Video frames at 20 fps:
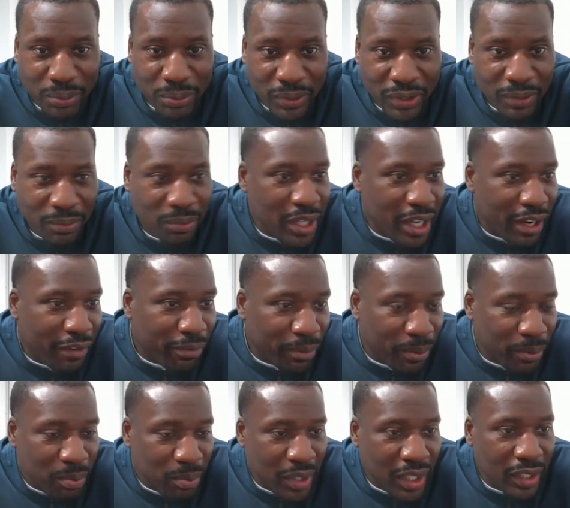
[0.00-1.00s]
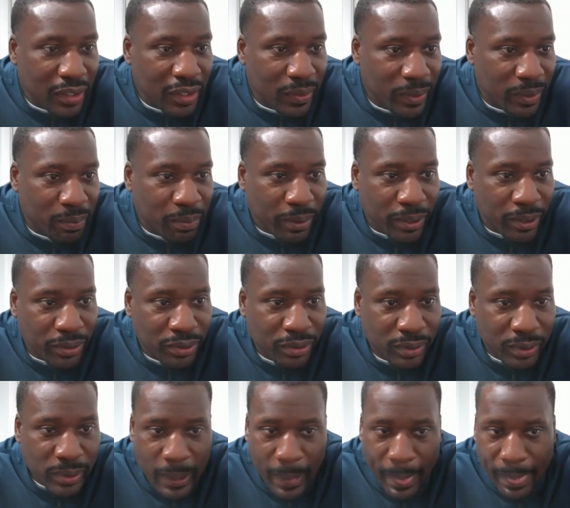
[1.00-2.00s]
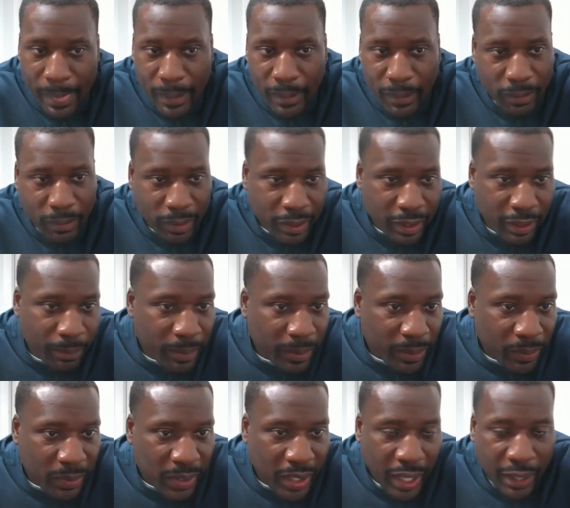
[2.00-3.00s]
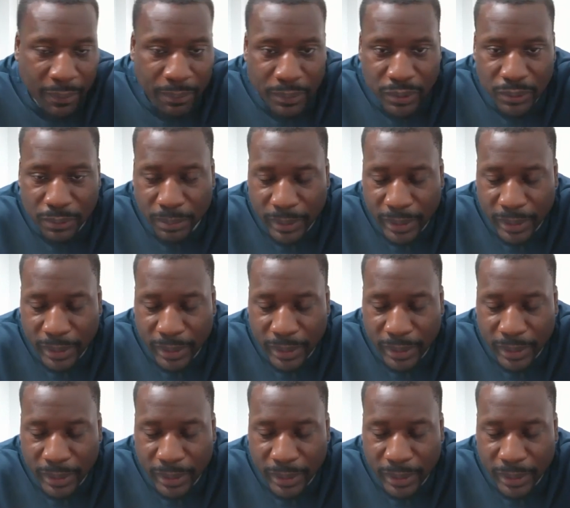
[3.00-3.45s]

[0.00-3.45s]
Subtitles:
with them never meeting you in person or coming on campus.